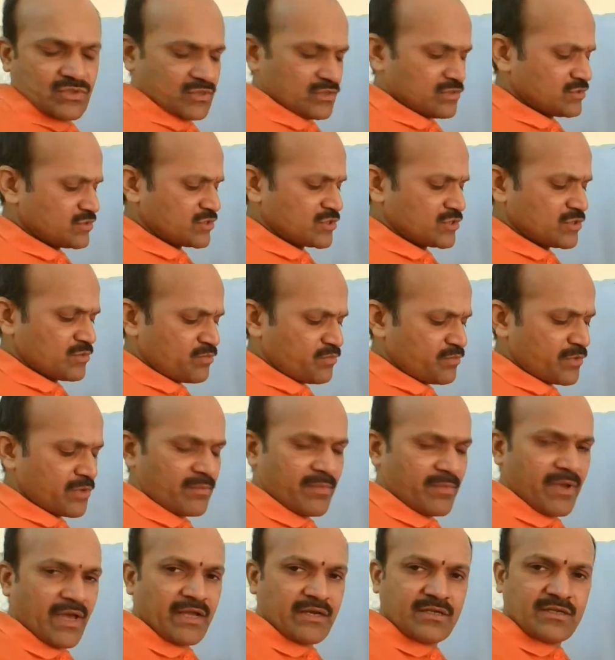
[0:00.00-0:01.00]
in simple
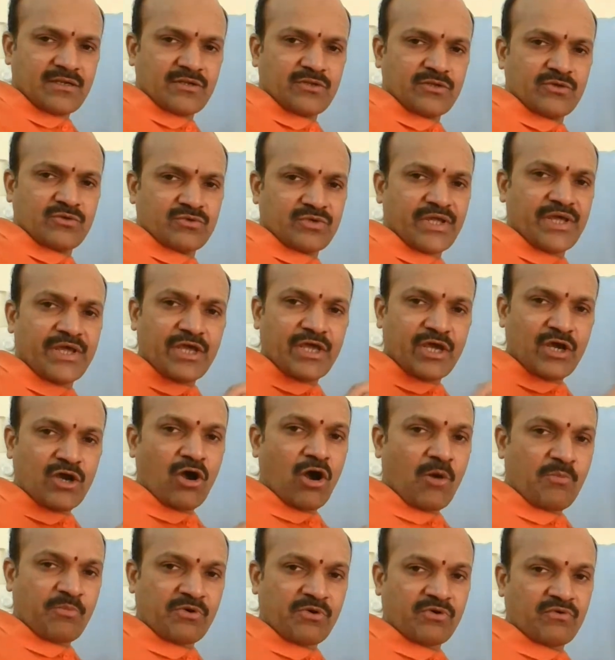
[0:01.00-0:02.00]
manner, you take a
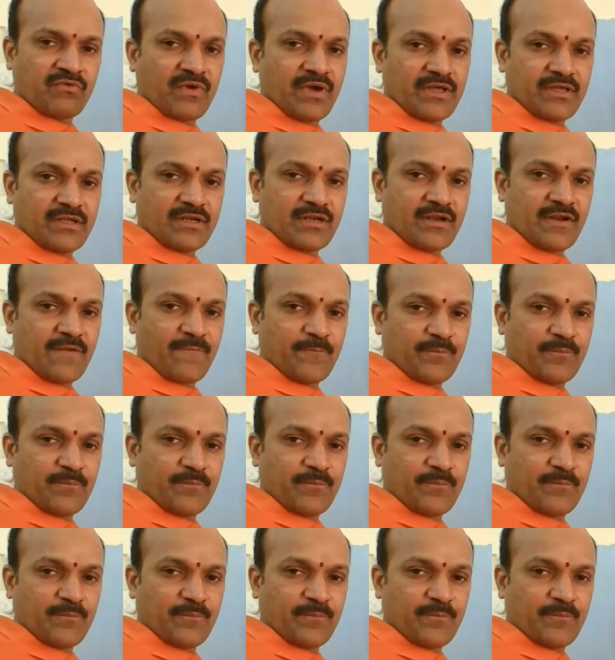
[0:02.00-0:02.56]
copper wire